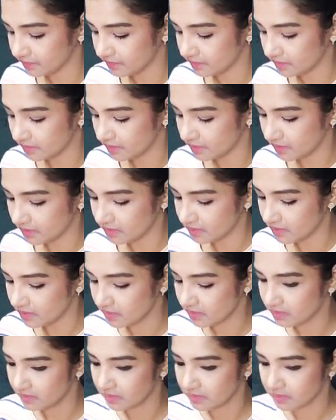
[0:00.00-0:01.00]

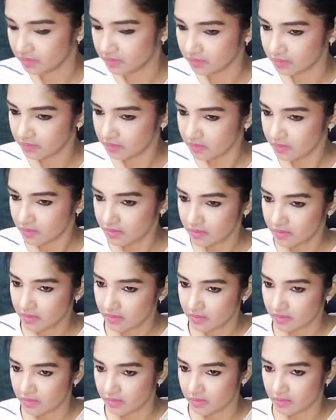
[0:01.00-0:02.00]

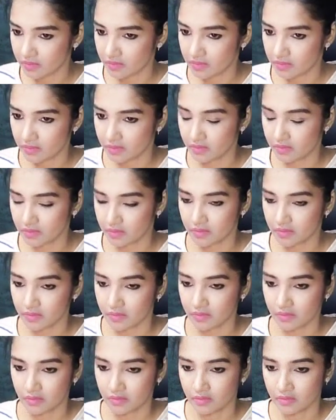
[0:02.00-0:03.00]

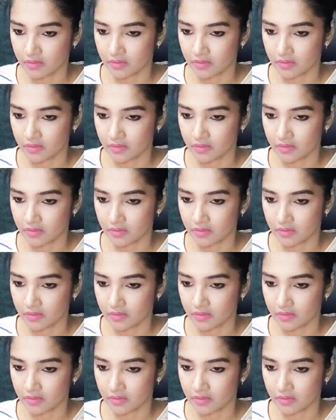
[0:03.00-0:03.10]
[no speech]